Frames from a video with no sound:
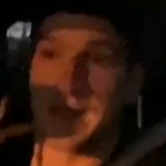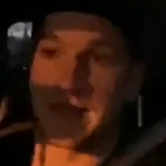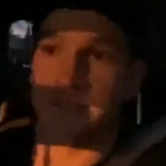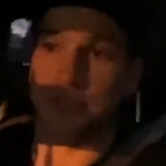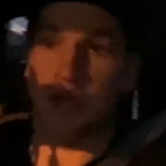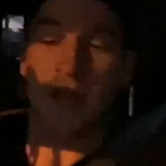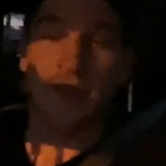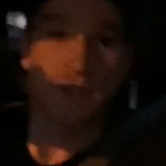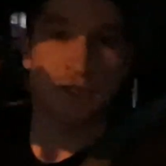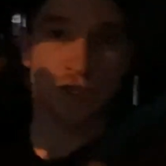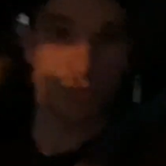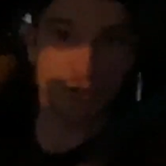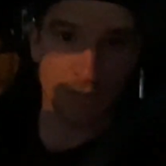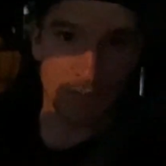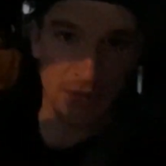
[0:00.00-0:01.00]
Tried to
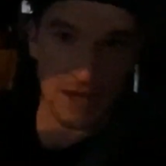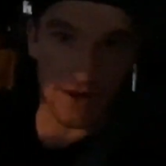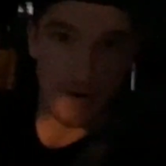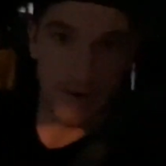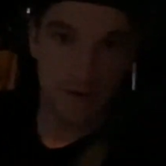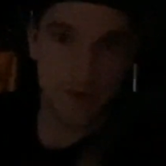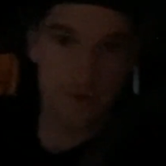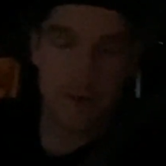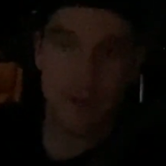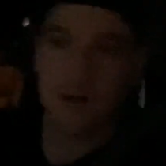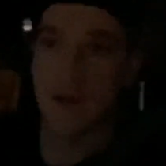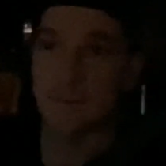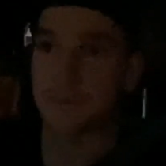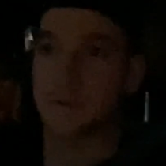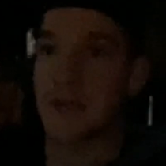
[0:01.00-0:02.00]
shoot the pier a
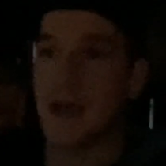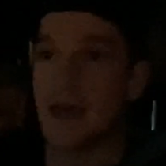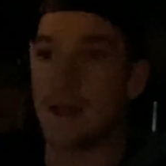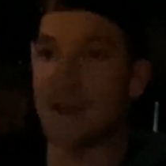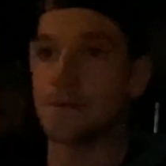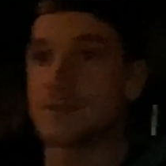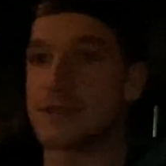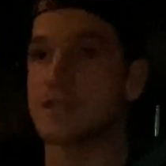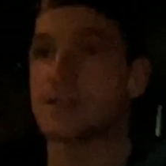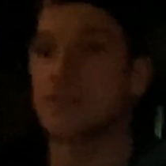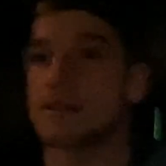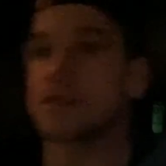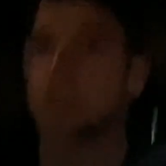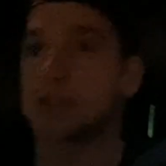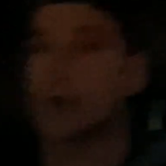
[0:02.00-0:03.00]
couple times.
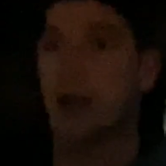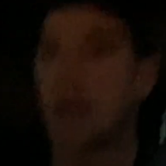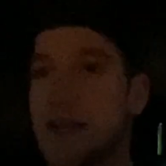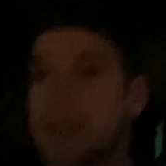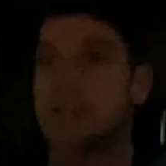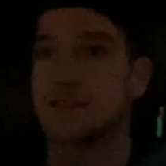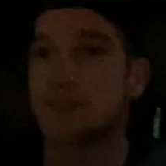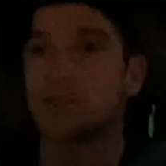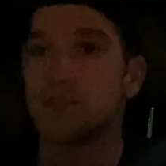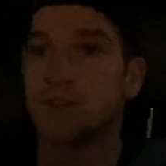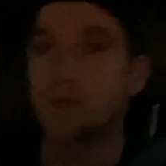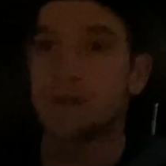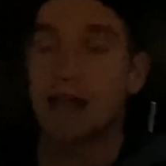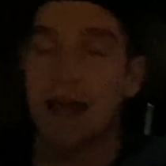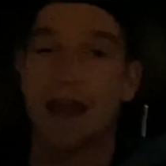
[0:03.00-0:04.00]
Tried to
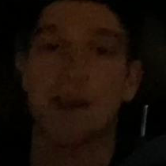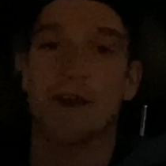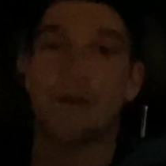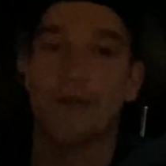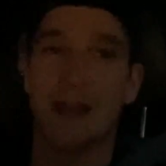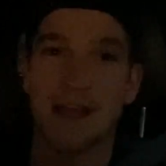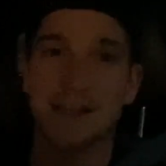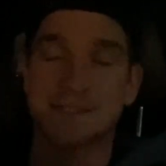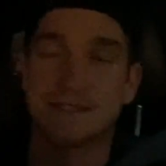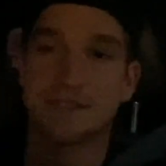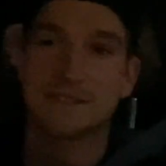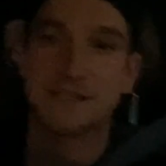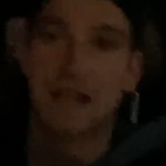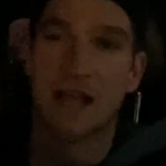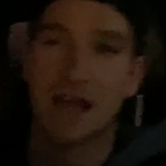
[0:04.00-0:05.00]
do an
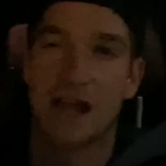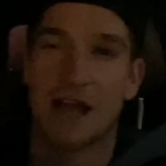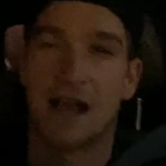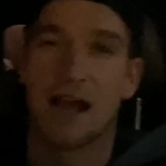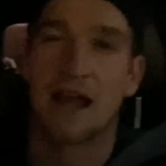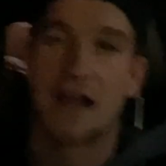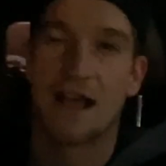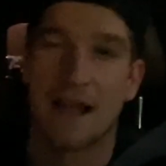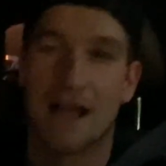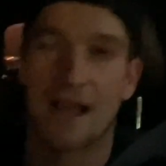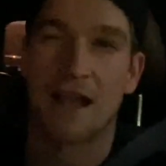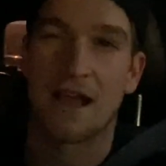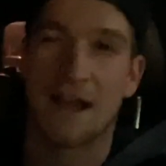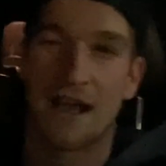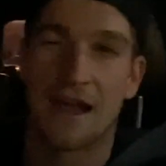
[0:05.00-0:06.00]
ARS.
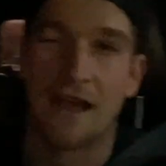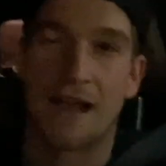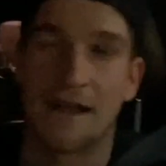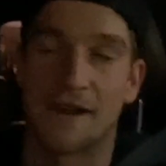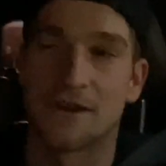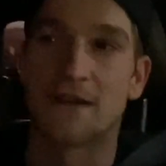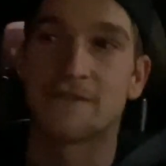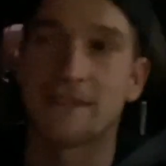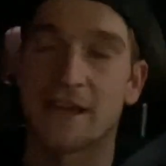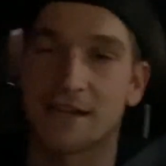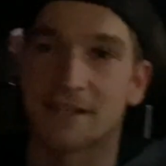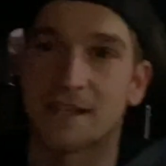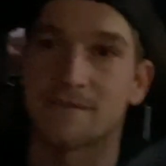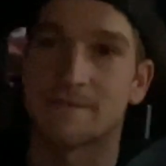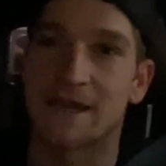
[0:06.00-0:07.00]
I don't know if that
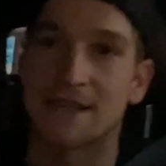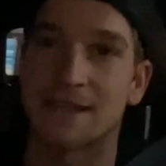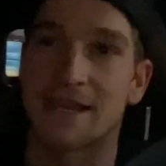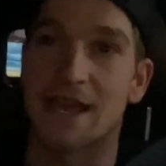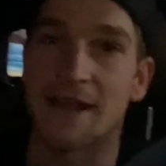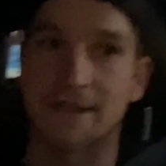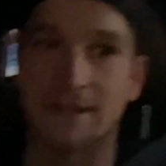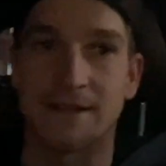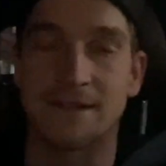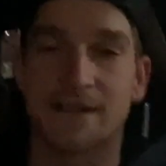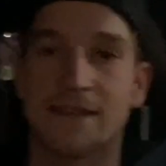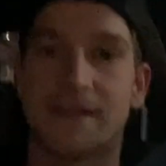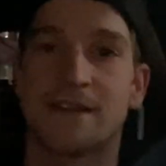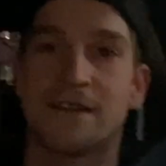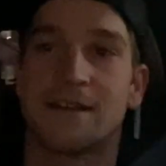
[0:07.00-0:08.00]
clip made the edit,
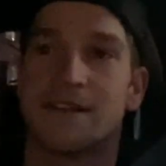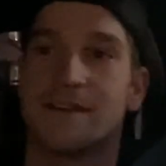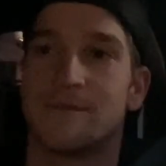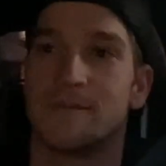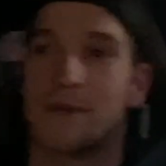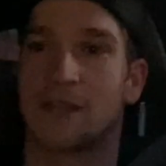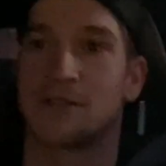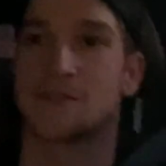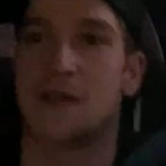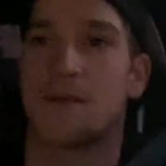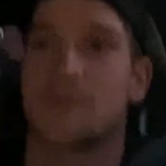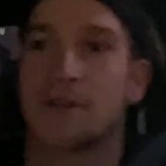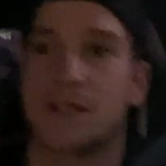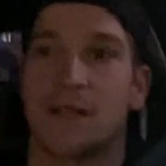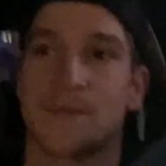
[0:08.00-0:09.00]
but I'll
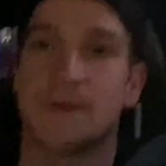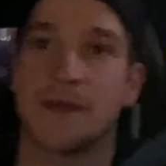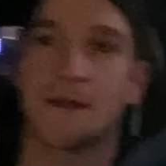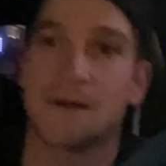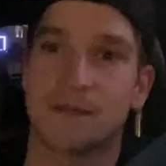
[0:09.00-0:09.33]
drop the clip here.